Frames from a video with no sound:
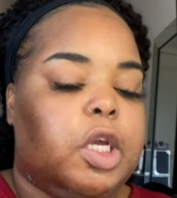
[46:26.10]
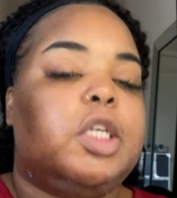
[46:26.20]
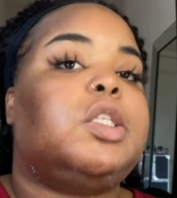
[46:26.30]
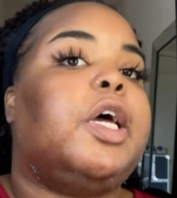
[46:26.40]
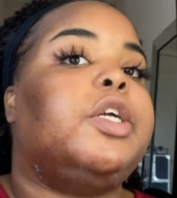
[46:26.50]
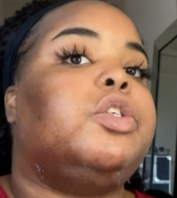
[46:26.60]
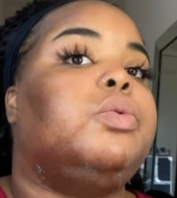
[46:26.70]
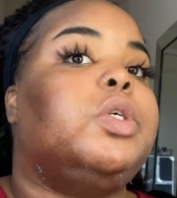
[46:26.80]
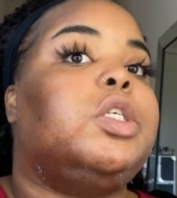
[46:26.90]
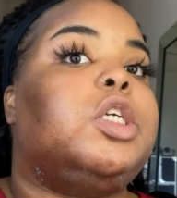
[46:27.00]
It's like
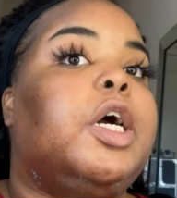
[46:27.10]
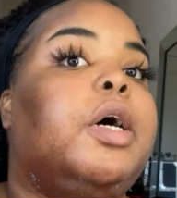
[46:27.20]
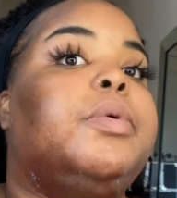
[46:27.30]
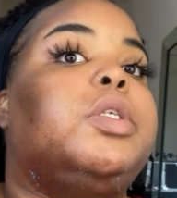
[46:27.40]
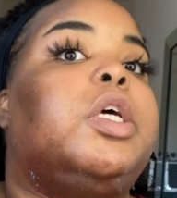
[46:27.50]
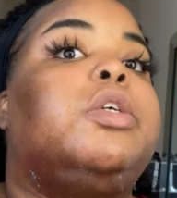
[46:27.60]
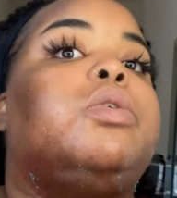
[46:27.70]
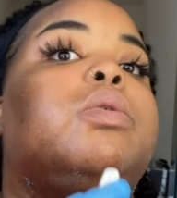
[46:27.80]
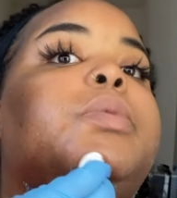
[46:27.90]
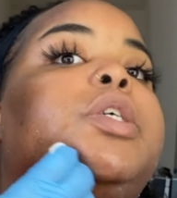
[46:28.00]
doing a job. It's like
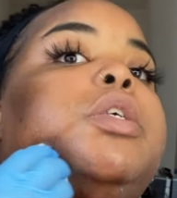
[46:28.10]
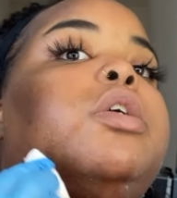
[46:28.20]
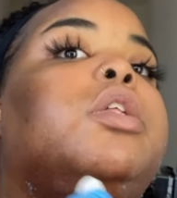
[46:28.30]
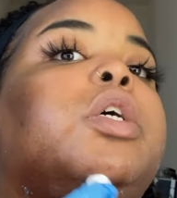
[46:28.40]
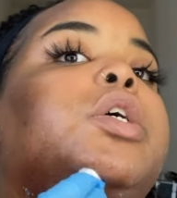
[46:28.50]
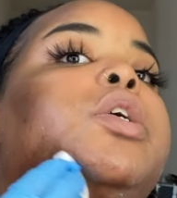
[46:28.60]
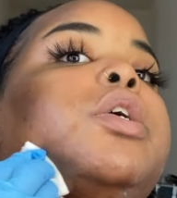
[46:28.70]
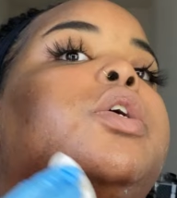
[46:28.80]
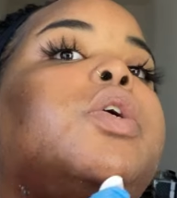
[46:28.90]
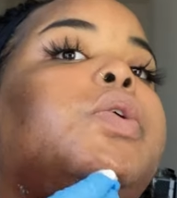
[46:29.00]
doing basically
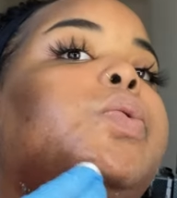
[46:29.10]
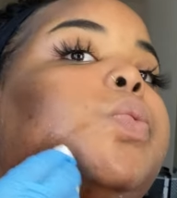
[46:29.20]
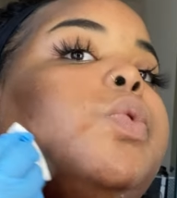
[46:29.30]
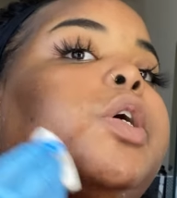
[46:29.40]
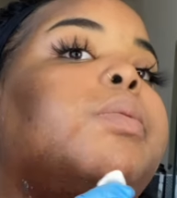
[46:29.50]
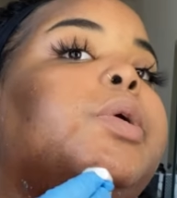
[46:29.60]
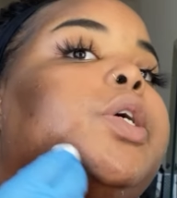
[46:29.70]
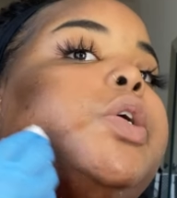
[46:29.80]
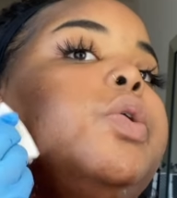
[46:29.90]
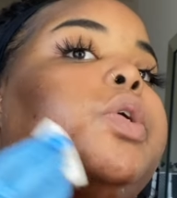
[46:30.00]
what my
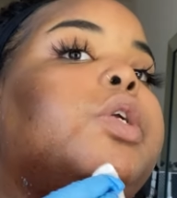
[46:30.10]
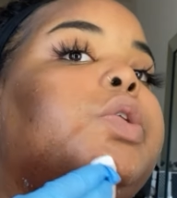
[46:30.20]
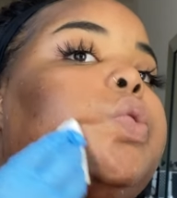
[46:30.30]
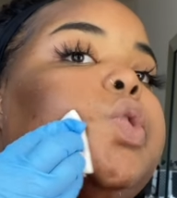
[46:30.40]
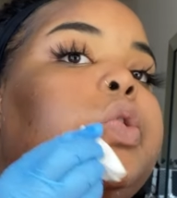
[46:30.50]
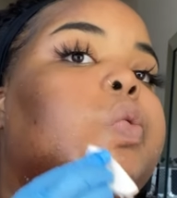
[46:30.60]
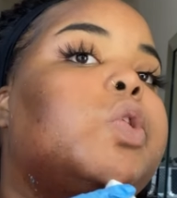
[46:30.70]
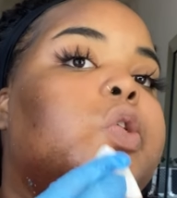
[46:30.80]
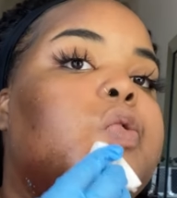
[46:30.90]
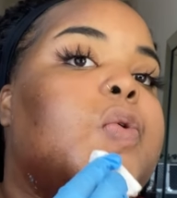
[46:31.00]
coconut oil
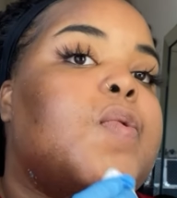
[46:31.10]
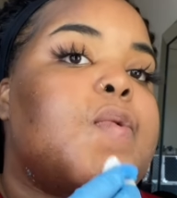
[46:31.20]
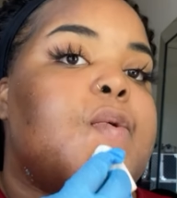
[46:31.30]
would do.